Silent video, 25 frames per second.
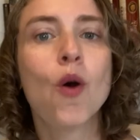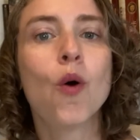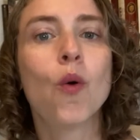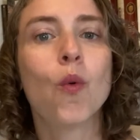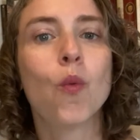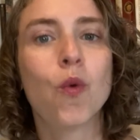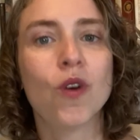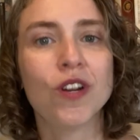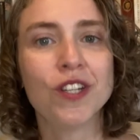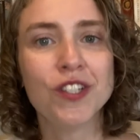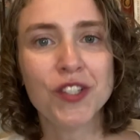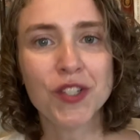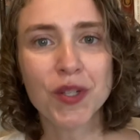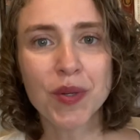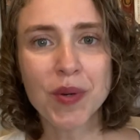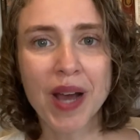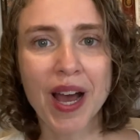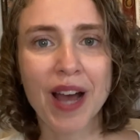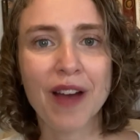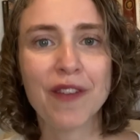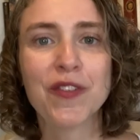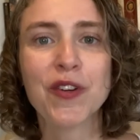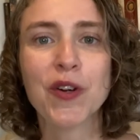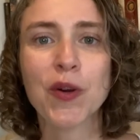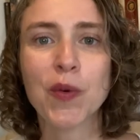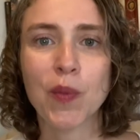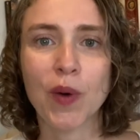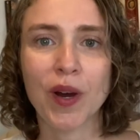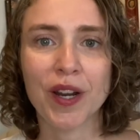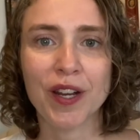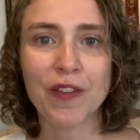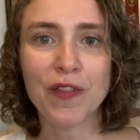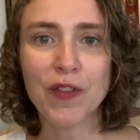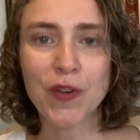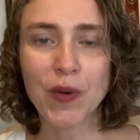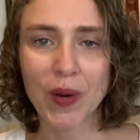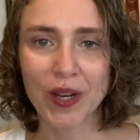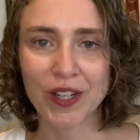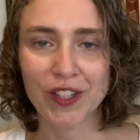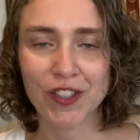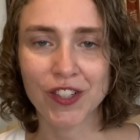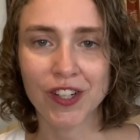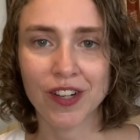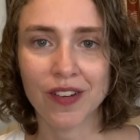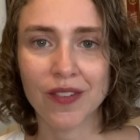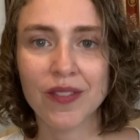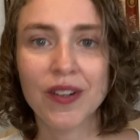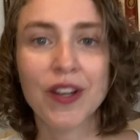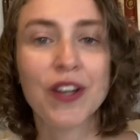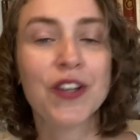Once you have your what-if
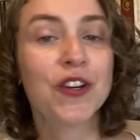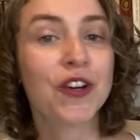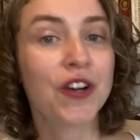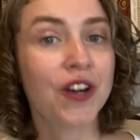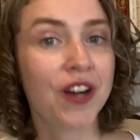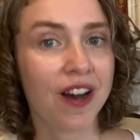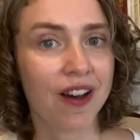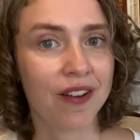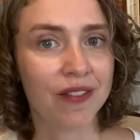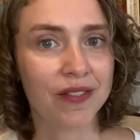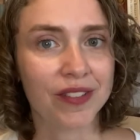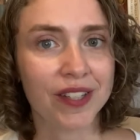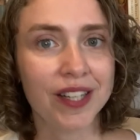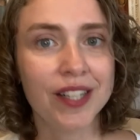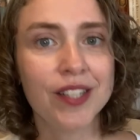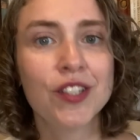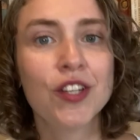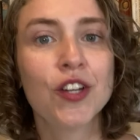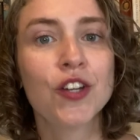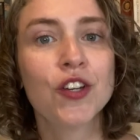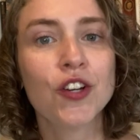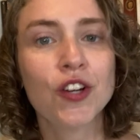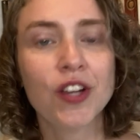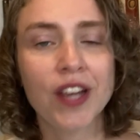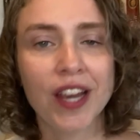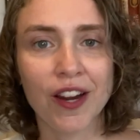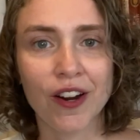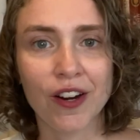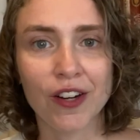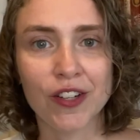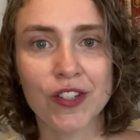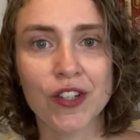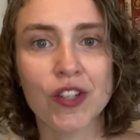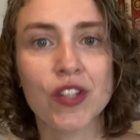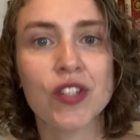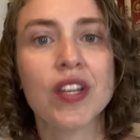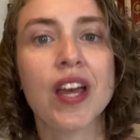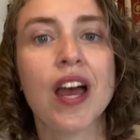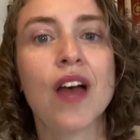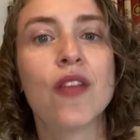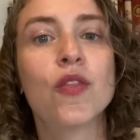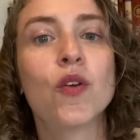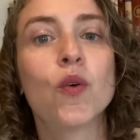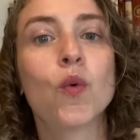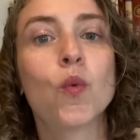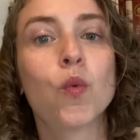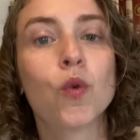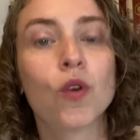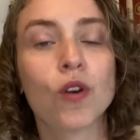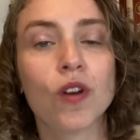question, your conflict, your characters, and
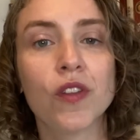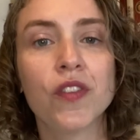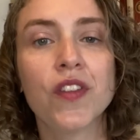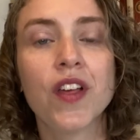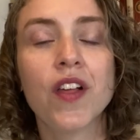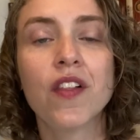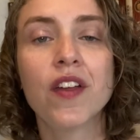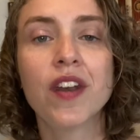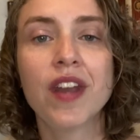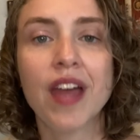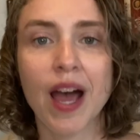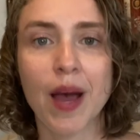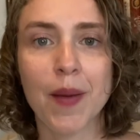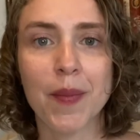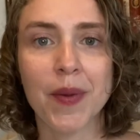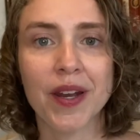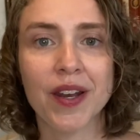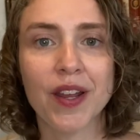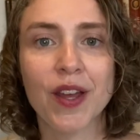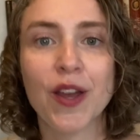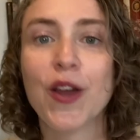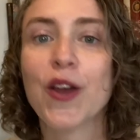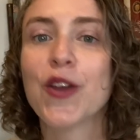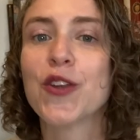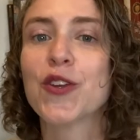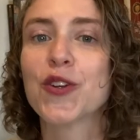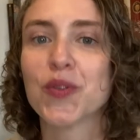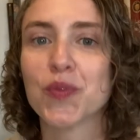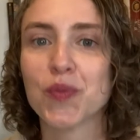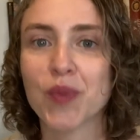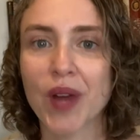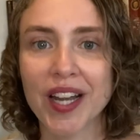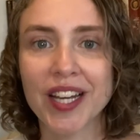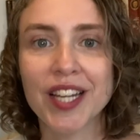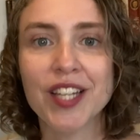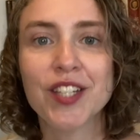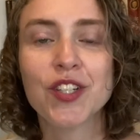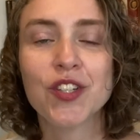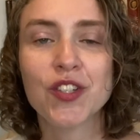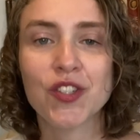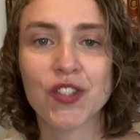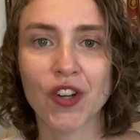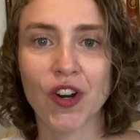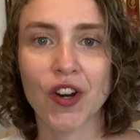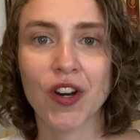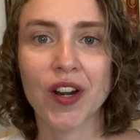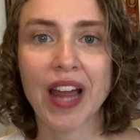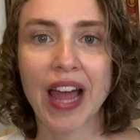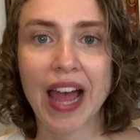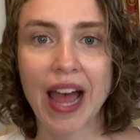the world they'll inhabit, you're ready to
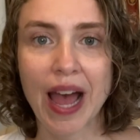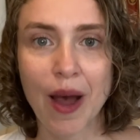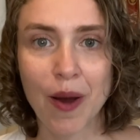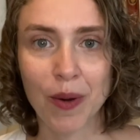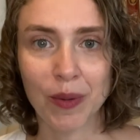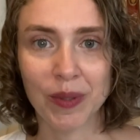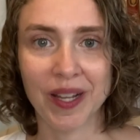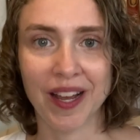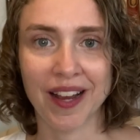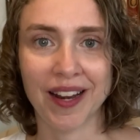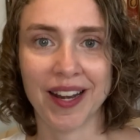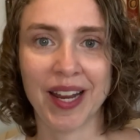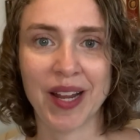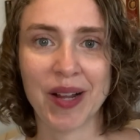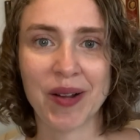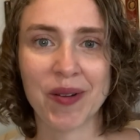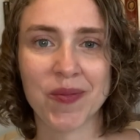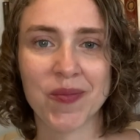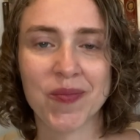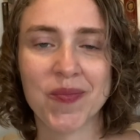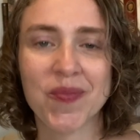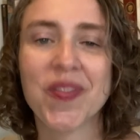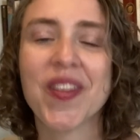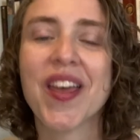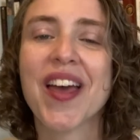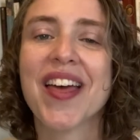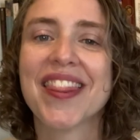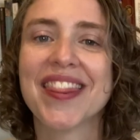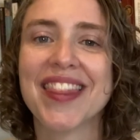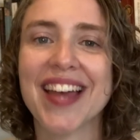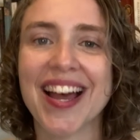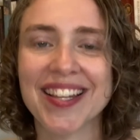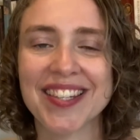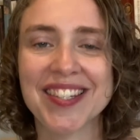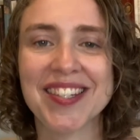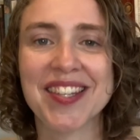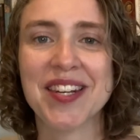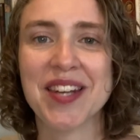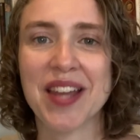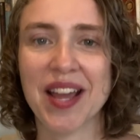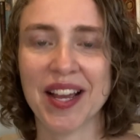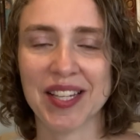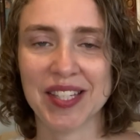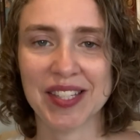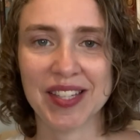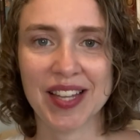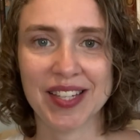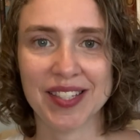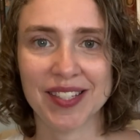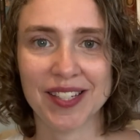start outlining. That's the
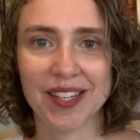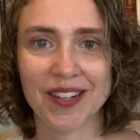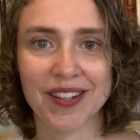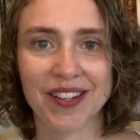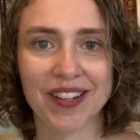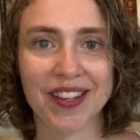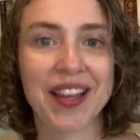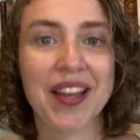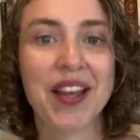next lesson.